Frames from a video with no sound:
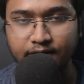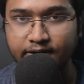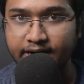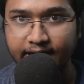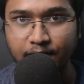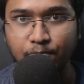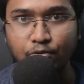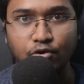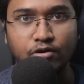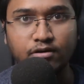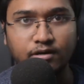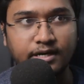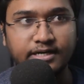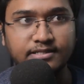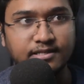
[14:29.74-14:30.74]
read a book,
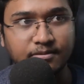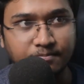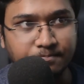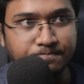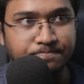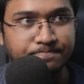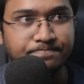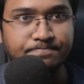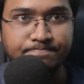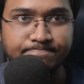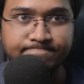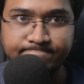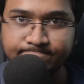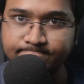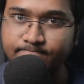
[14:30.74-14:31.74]
did some
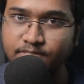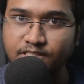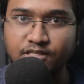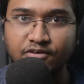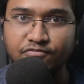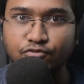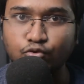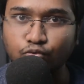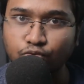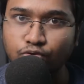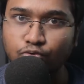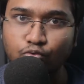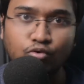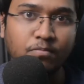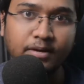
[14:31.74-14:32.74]
stuff to
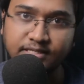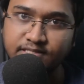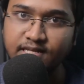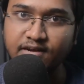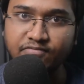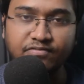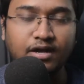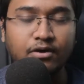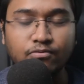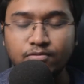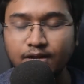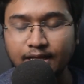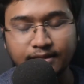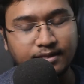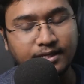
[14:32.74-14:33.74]
cool myself
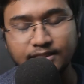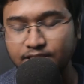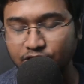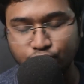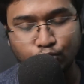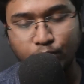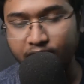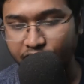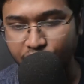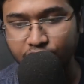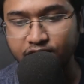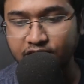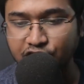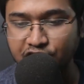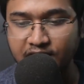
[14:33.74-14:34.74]
down, and then just went
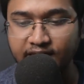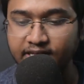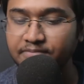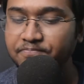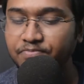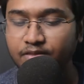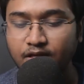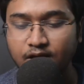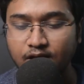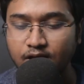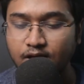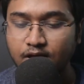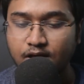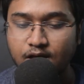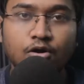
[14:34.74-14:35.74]
for the GRE.
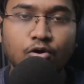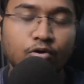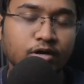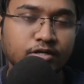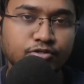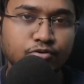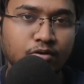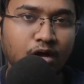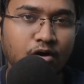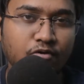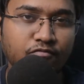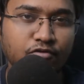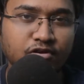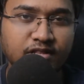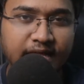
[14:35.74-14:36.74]
Okay, so
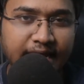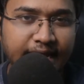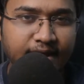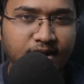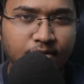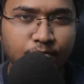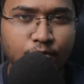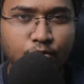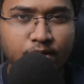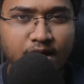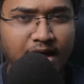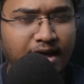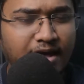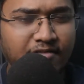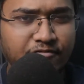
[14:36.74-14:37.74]
now for the
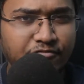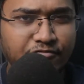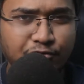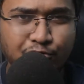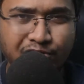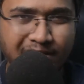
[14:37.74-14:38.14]
AWA, I have a few